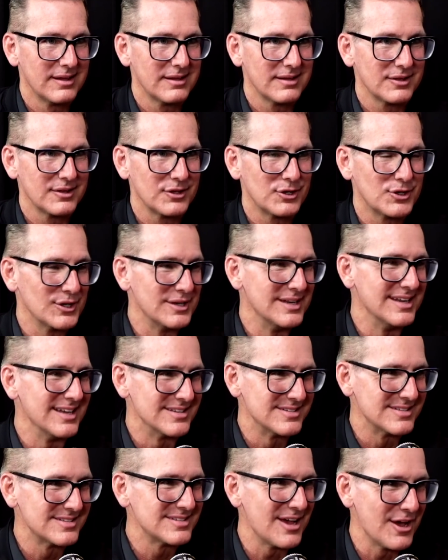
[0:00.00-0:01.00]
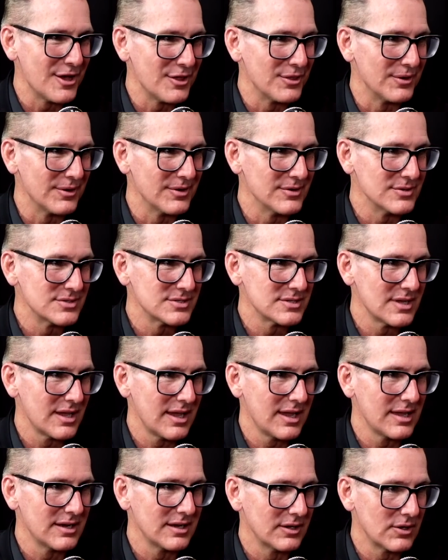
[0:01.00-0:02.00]
goodness to others
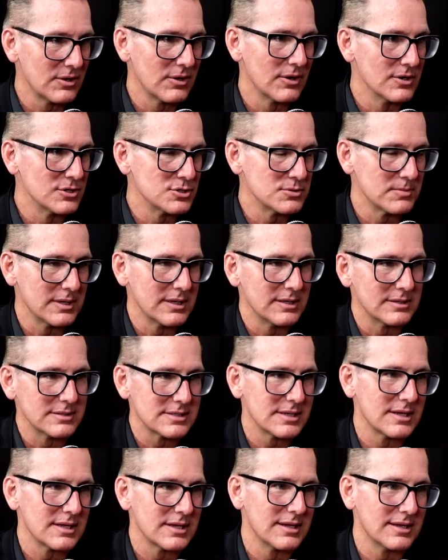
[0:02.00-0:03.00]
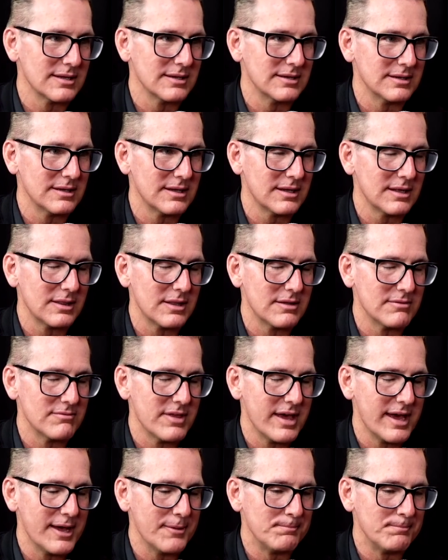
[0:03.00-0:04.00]
and encouragement. And I love
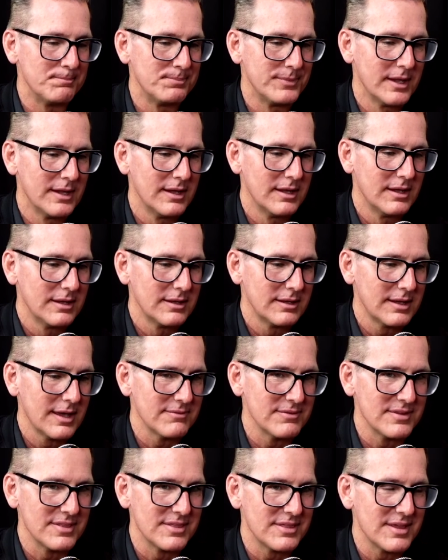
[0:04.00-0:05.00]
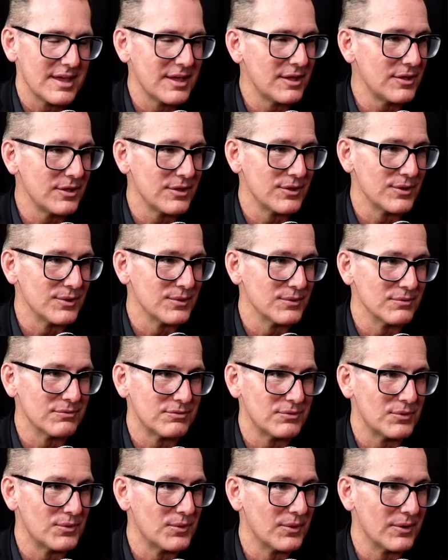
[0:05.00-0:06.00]
that. Kevin, thank you
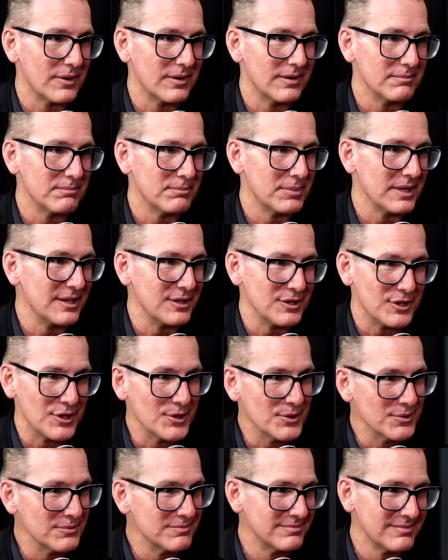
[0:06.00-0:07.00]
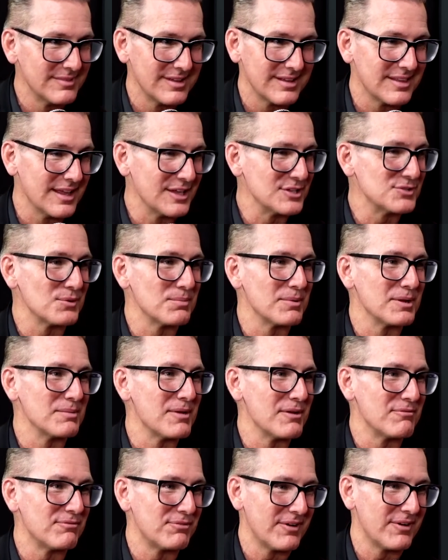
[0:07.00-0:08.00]
for being you. Thanks for being my
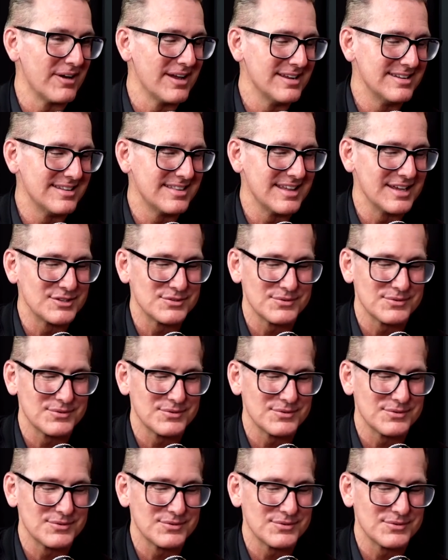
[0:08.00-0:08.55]
friend. Thanks for